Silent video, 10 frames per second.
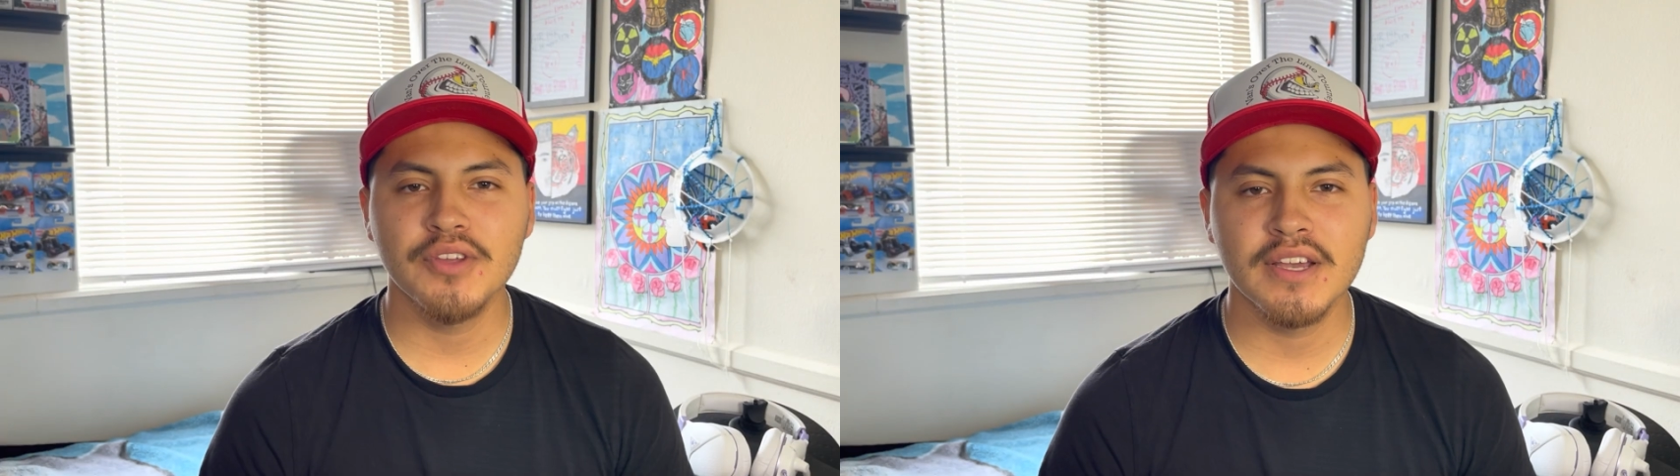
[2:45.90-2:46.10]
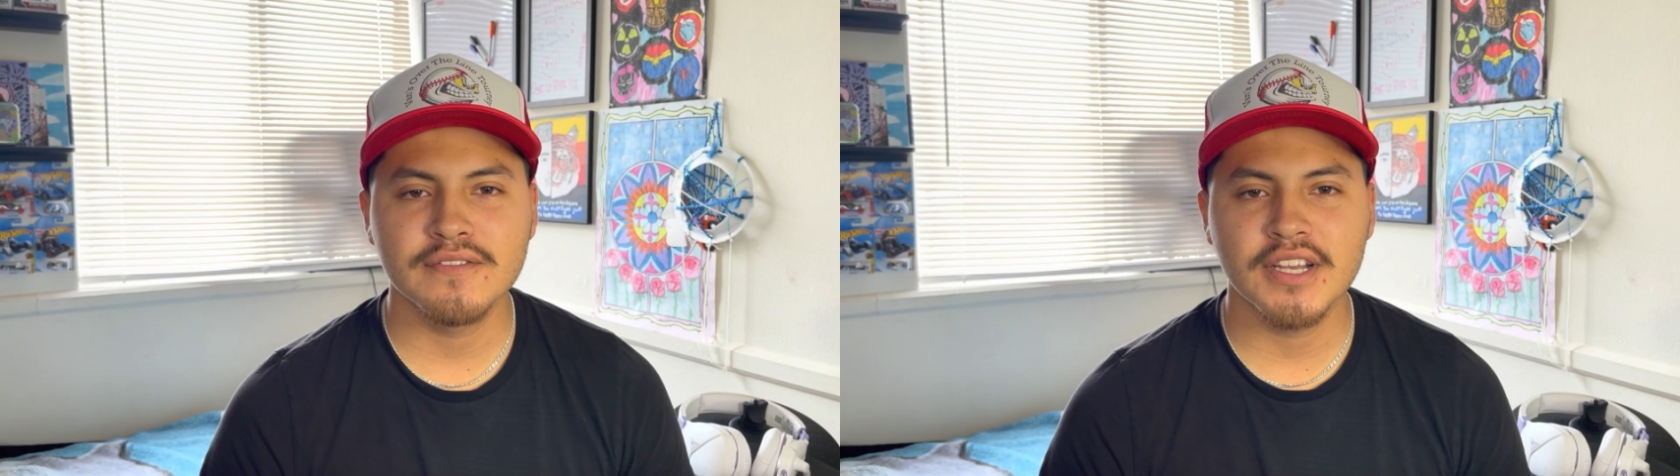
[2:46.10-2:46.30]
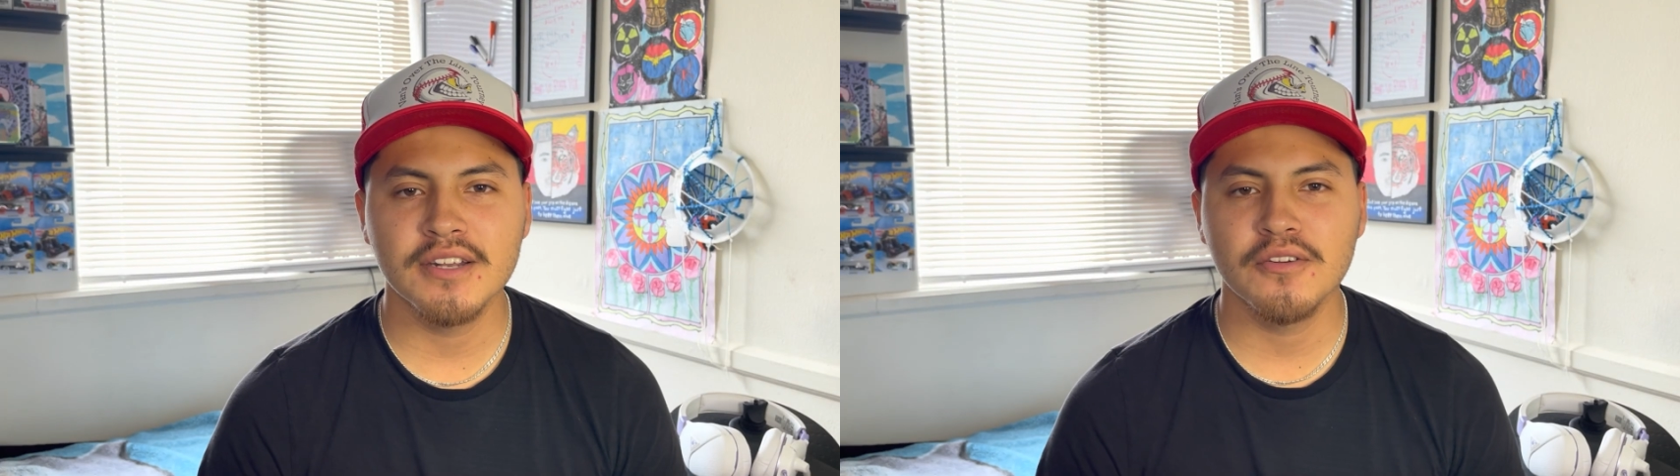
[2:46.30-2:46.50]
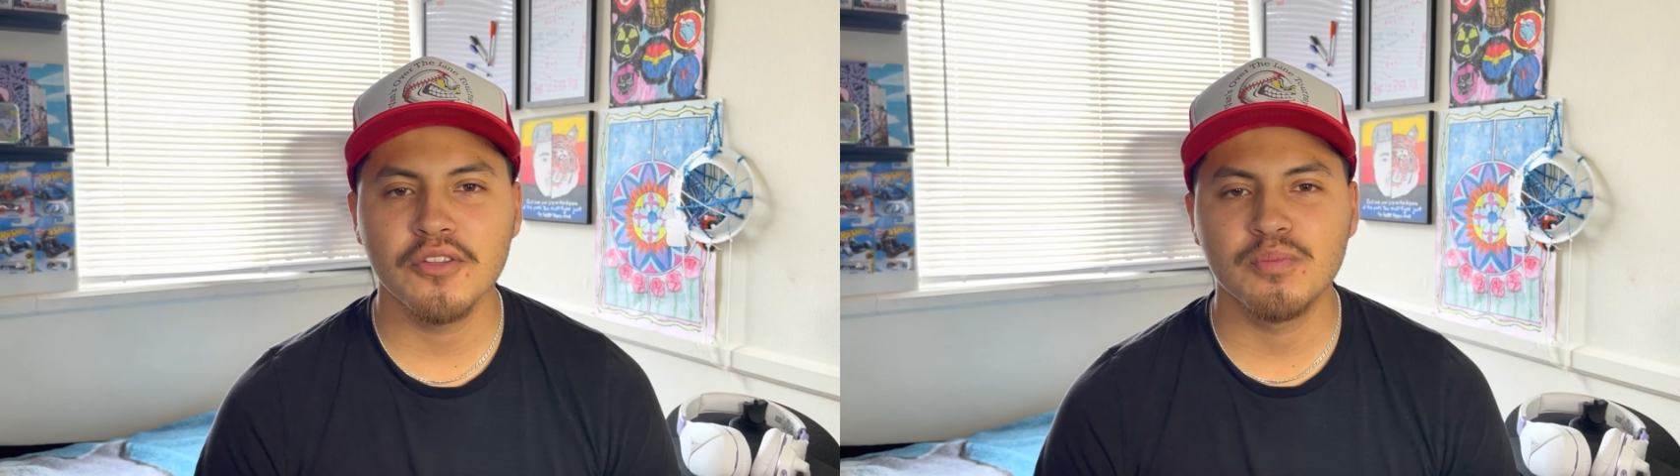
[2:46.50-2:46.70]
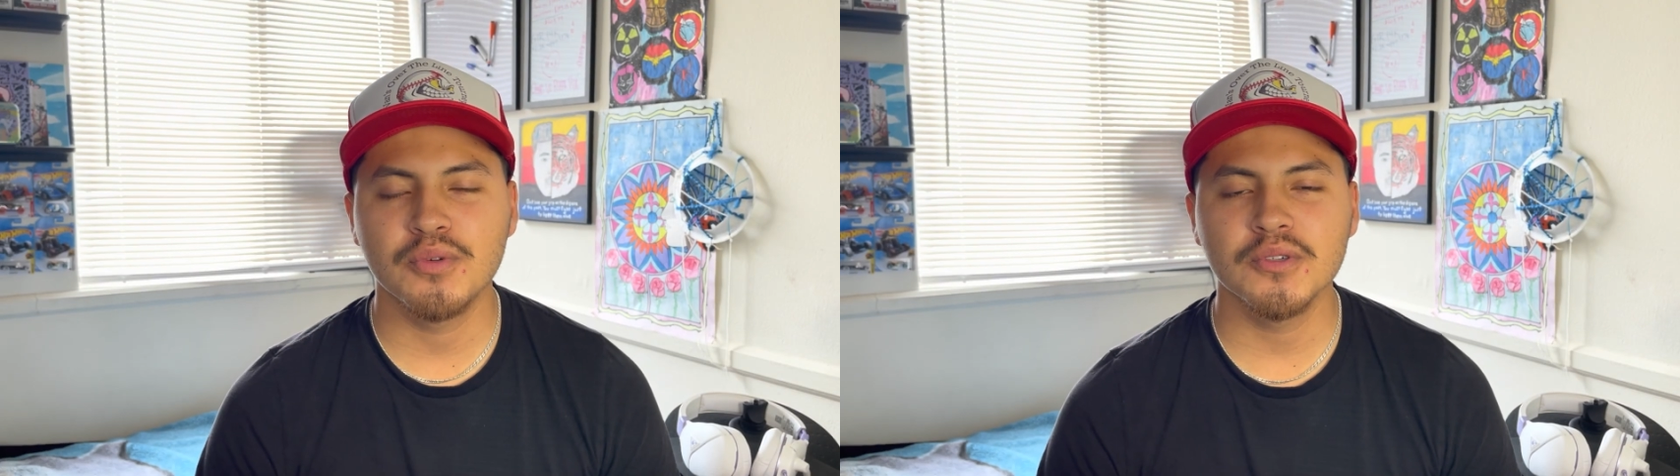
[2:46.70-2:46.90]
you have tightened all
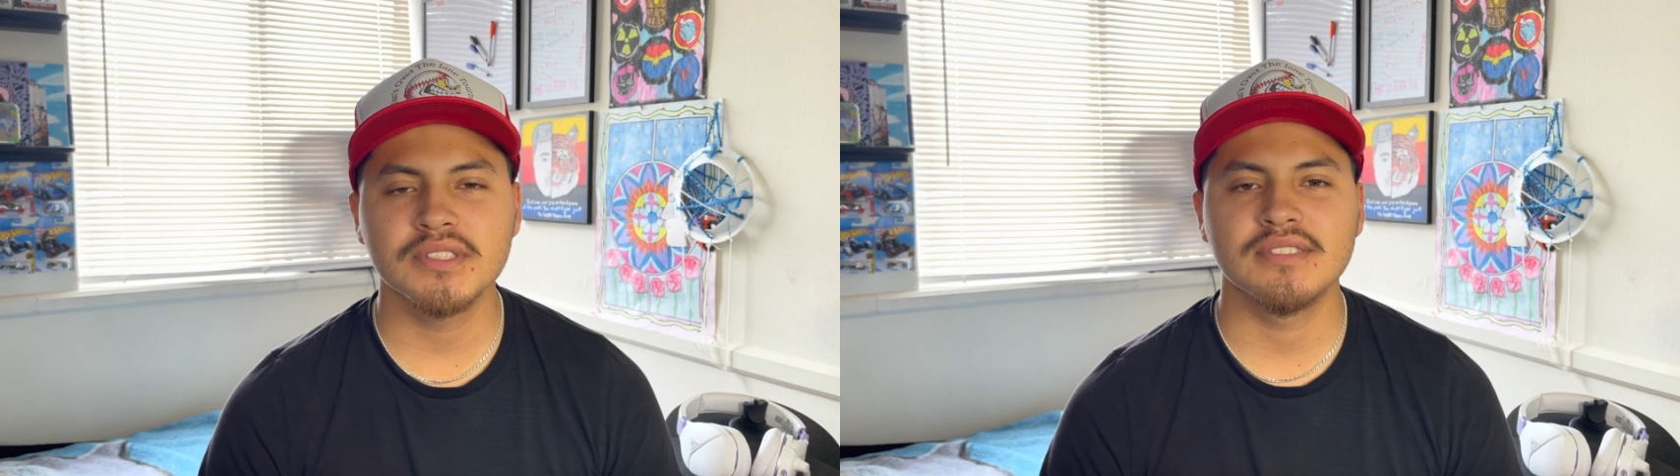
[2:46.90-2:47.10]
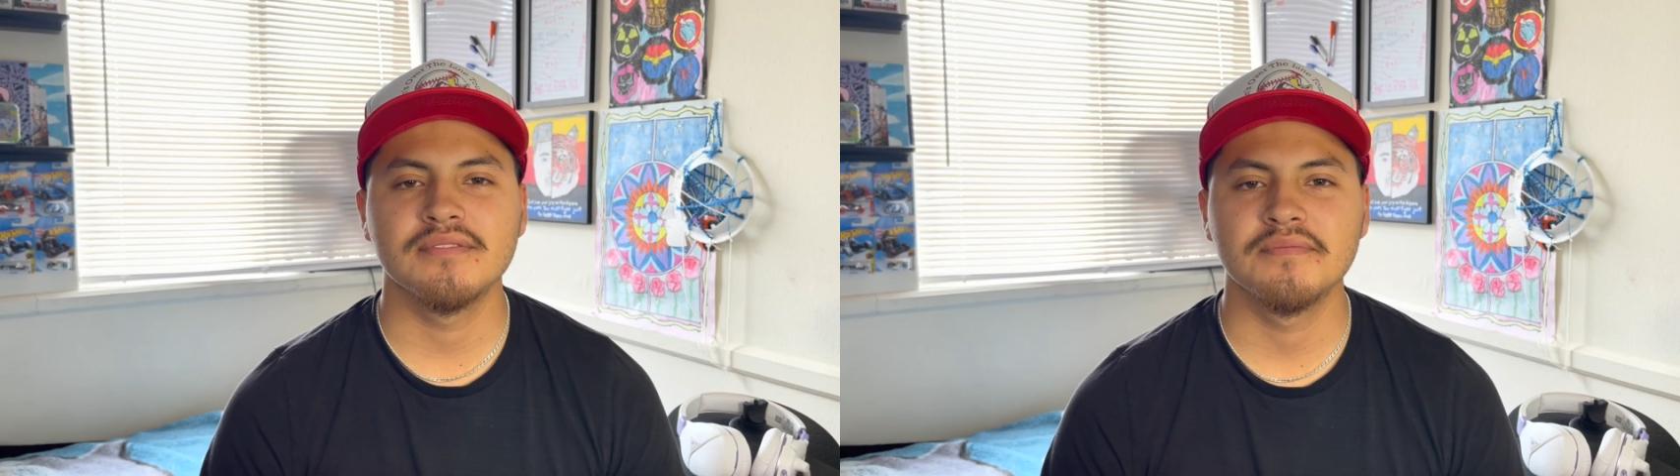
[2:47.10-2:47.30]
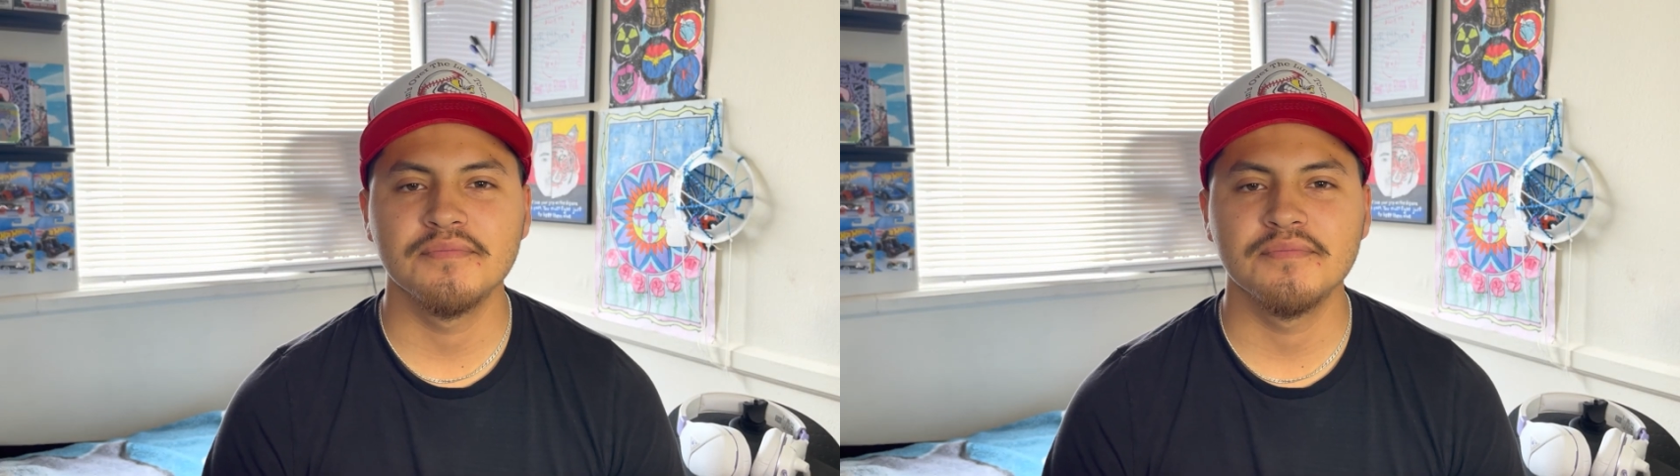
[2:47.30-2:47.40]
the bolts,